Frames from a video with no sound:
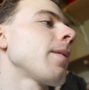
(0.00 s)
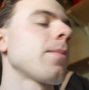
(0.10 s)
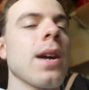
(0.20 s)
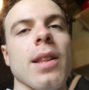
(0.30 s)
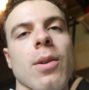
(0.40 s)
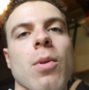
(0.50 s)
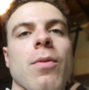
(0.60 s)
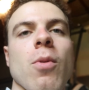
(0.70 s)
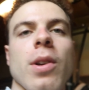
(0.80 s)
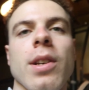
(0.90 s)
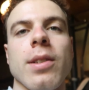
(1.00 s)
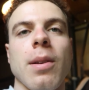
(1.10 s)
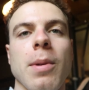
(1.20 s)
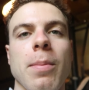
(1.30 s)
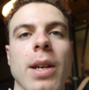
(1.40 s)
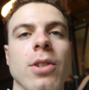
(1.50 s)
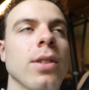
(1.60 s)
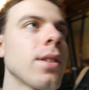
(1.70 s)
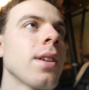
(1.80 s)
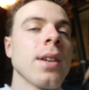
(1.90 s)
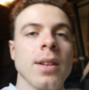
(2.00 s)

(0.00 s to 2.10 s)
probably like 1:40 because I'm impatient,